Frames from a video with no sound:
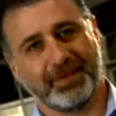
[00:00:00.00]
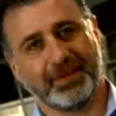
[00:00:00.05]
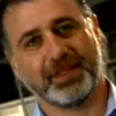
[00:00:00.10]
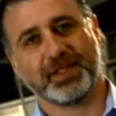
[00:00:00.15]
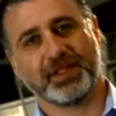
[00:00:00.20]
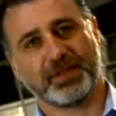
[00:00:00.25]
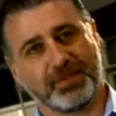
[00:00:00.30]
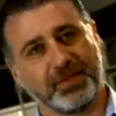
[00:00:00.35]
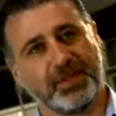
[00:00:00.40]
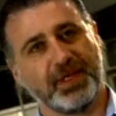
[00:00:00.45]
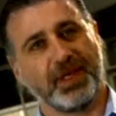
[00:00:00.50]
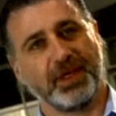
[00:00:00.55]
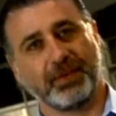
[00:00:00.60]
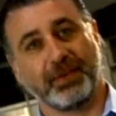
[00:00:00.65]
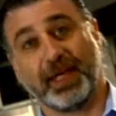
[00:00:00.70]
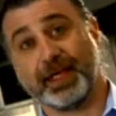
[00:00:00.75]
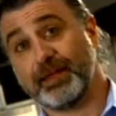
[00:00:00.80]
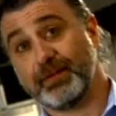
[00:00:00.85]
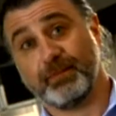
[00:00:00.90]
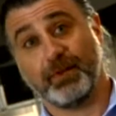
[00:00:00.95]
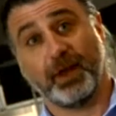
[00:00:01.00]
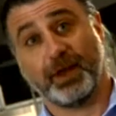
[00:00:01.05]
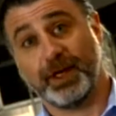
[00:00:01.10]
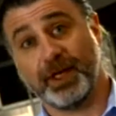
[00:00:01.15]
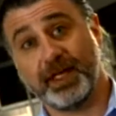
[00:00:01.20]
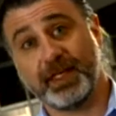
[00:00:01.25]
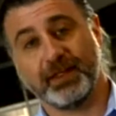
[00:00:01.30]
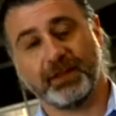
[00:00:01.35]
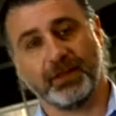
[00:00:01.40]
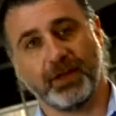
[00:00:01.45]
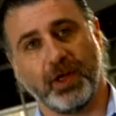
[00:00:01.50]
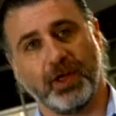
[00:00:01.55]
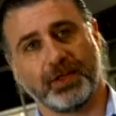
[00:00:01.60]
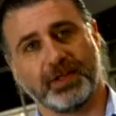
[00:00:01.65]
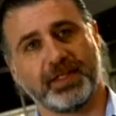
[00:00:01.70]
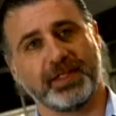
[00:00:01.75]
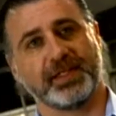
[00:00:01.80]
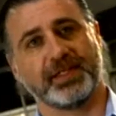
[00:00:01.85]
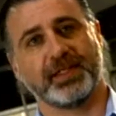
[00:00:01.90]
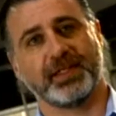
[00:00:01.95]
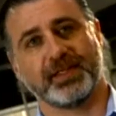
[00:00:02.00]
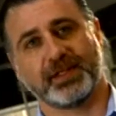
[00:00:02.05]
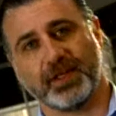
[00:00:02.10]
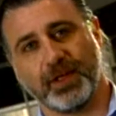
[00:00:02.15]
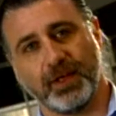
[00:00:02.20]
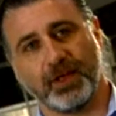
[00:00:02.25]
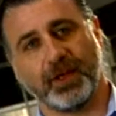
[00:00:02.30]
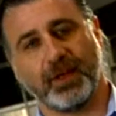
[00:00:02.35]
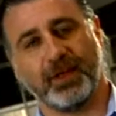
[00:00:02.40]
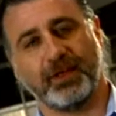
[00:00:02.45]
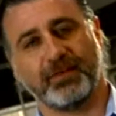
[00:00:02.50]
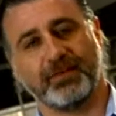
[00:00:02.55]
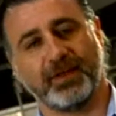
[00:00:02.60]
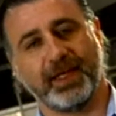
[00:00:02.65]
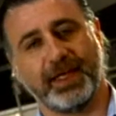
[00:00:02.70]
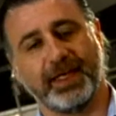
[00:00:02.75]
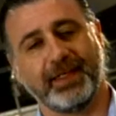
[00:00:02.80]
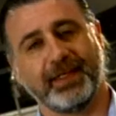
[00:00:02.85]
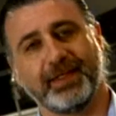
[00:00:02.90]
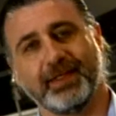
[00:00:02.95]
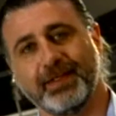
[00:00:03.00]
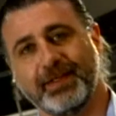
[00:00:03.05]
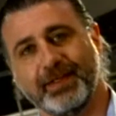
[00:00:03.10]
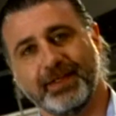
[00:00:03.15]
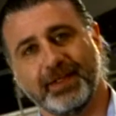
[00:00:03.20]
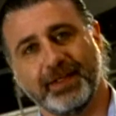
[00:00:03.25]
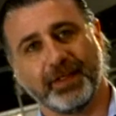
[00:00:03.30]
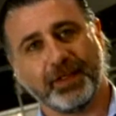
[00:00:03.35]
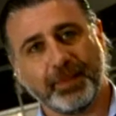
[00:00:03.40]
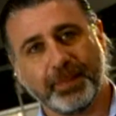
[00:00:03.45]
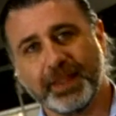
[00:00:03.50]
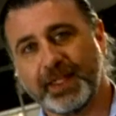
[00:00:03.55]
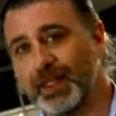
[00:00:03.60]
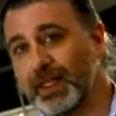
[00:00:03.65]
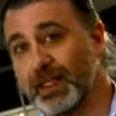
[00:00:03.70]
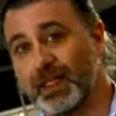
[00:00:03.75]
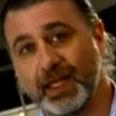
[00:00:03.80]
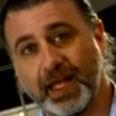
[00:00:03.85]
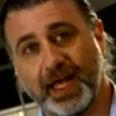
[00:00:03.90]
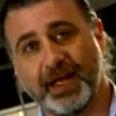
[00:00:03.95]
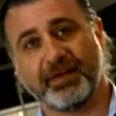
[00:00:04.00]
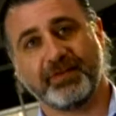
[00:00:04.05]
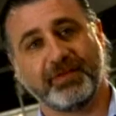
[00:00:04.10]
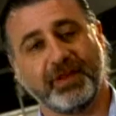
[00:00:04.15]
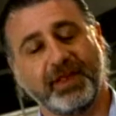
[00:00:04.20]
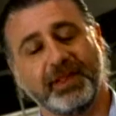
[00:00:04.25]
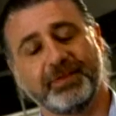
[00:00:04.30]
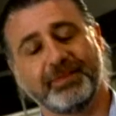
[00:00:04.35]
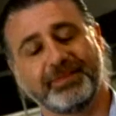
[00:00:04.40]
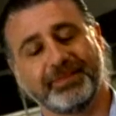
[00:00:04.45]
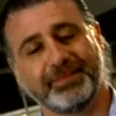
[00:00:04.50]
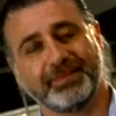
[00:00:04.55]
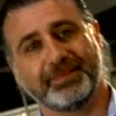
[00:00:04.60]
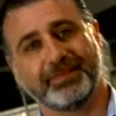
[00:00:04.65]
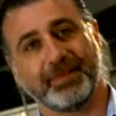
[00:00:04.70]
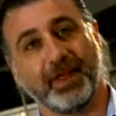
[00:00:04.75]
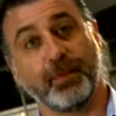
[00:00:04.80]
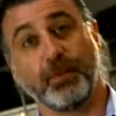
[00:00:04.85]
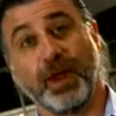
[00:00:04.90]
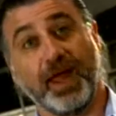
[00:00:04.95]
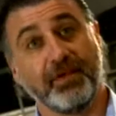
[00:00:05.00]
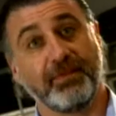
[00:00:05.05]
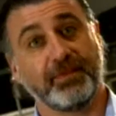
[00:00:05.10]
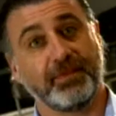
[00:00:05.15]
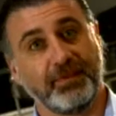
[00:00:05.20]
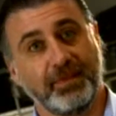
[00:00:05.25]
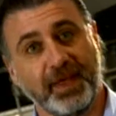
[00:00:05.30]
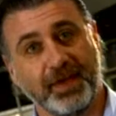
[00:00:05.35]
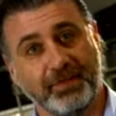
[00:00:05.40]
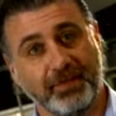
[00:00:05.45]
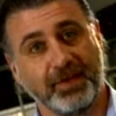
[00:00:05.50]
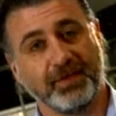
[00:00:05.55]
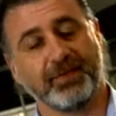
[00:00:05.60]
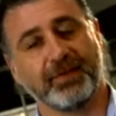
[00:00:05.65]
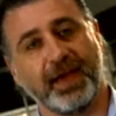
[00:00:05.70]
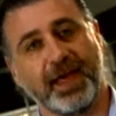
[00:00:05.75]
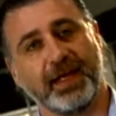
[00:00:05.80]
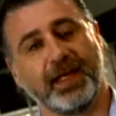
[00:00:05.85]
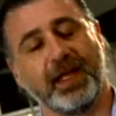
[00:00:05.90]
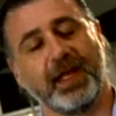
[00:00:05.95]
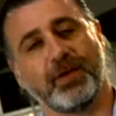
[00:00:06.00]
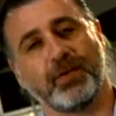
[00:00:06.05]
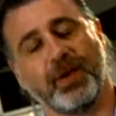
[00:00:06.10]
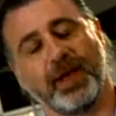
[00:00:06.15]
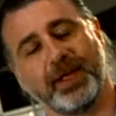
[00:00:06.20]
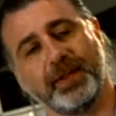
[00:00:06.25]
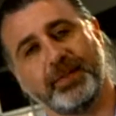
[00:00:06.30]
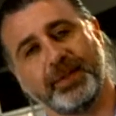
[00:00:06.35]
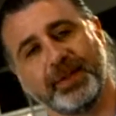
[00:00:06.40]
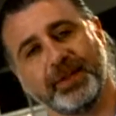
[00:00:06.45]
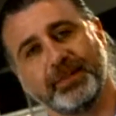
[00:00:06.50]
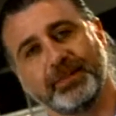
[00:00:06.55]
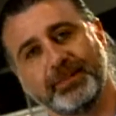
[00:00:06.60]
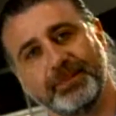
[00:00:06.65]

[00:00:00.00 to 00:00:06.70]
just, you know, like on any long distance, long haul flight, it'll be a lot of fun, if you've had a lot of wine and beer.